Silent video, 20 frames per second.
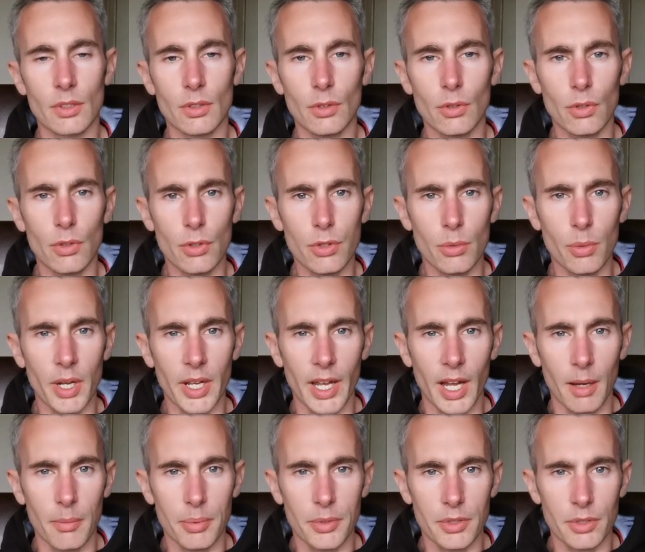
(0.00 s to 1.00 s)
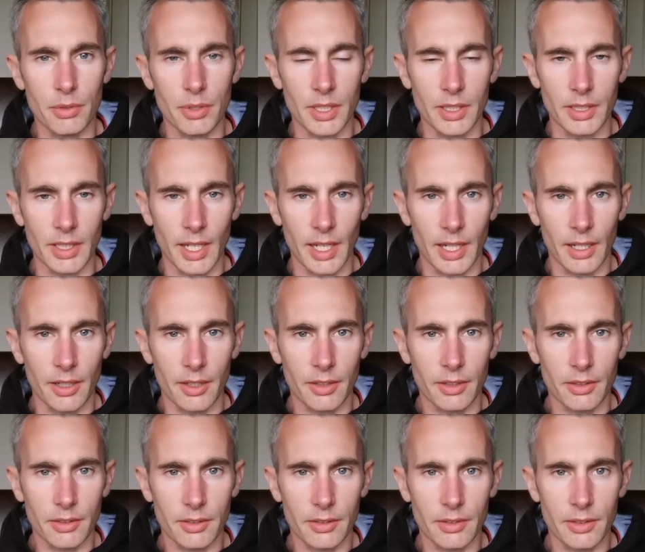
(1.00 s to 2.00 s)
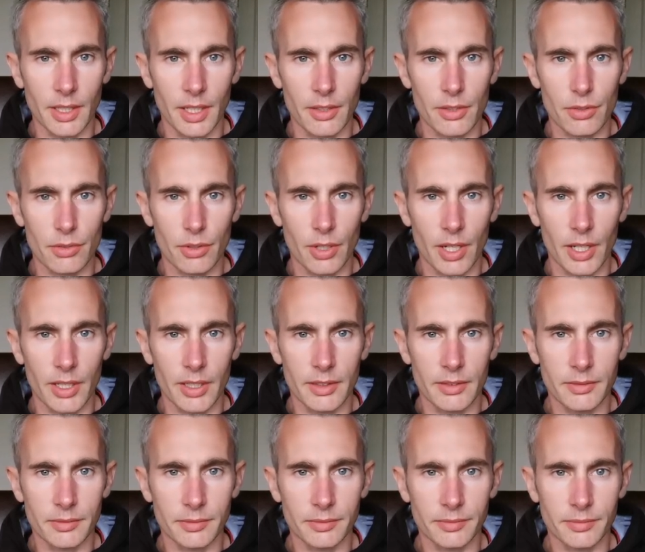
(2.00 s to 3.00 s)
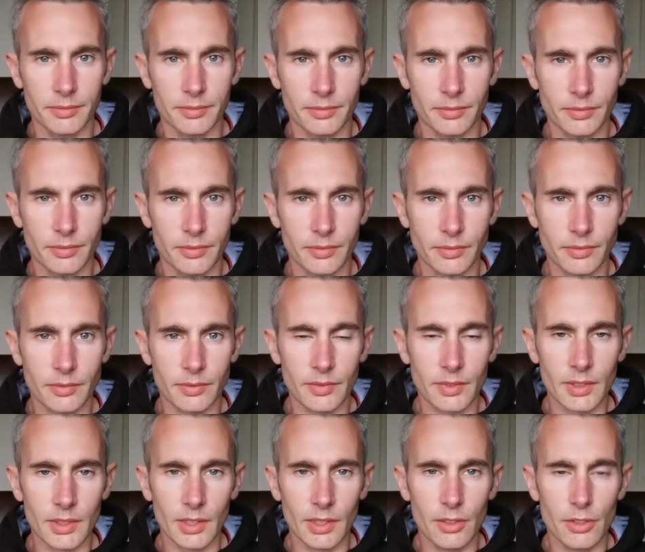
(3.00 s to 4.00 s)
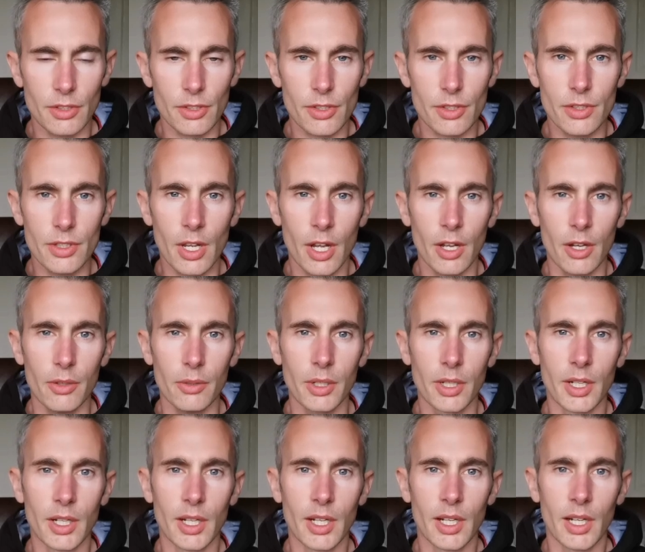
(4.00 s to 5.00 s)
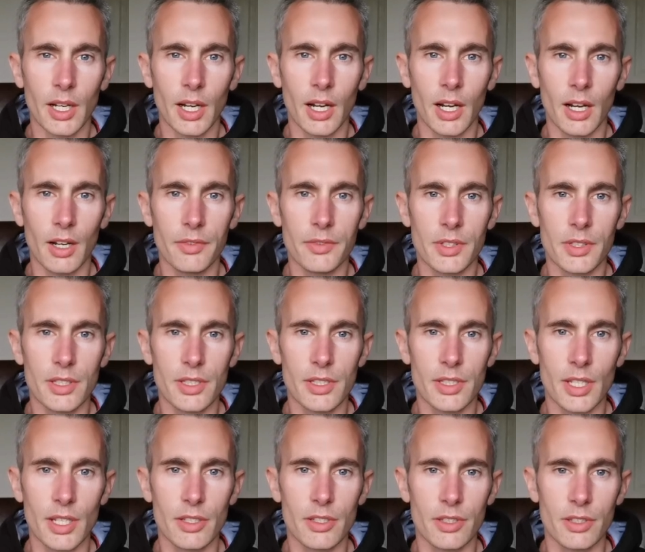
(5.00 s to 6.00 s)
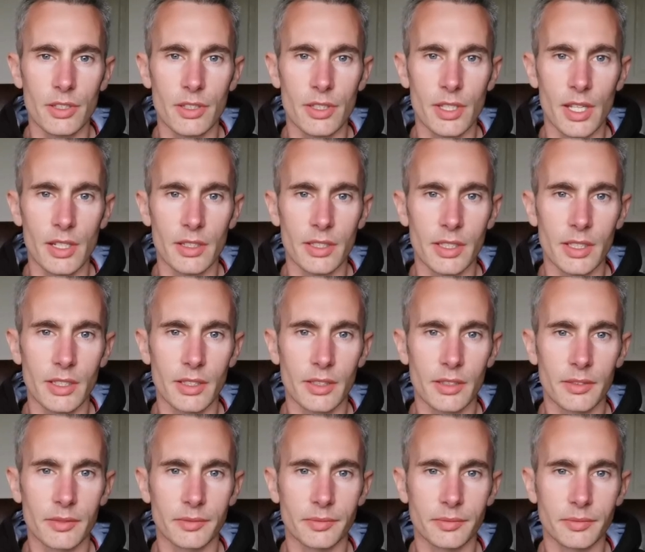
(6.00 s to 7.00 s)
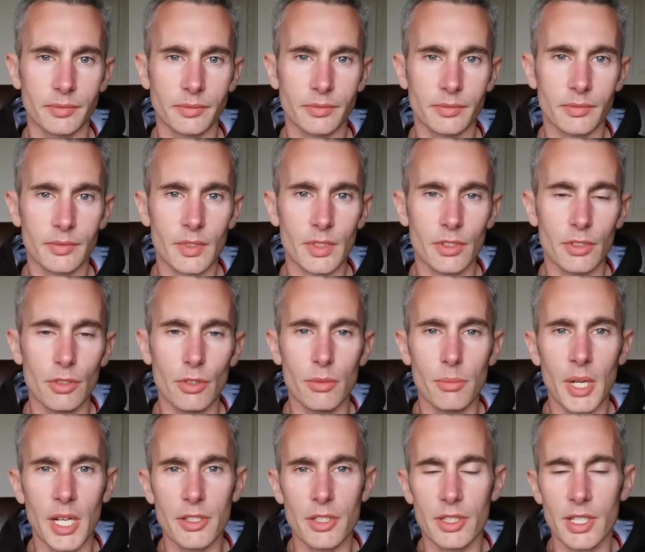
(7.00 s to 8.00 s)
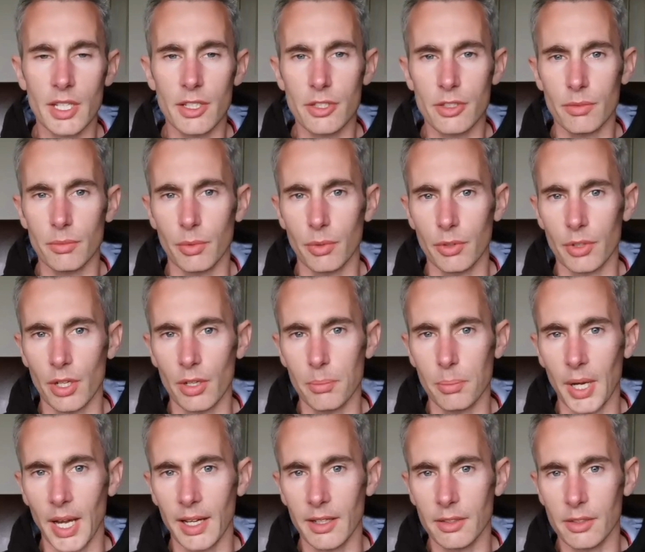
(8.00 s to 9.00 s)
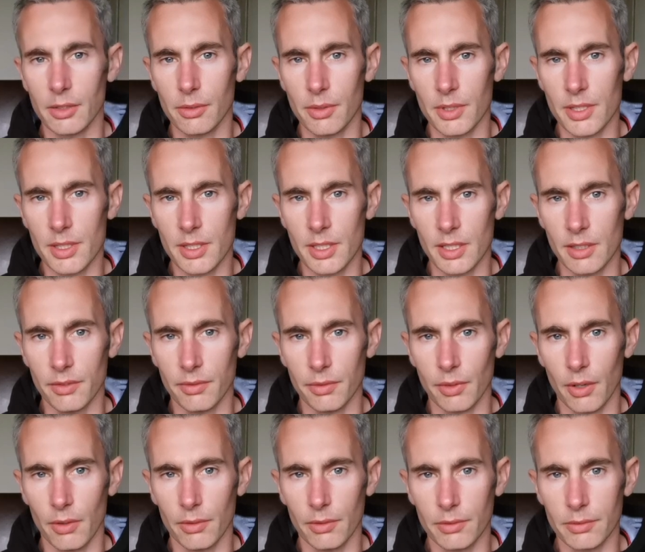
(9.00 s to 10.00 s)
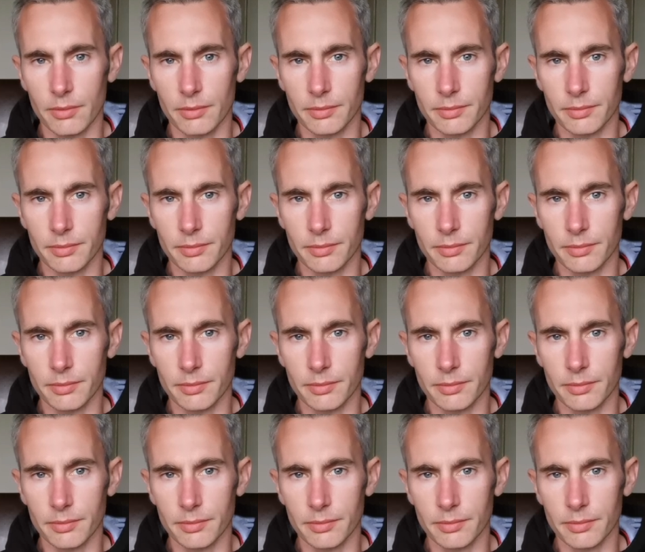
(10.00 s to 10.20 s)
All the way up. Do it now. That's right. And just know, after this session is ended, your imagination will go back to its default.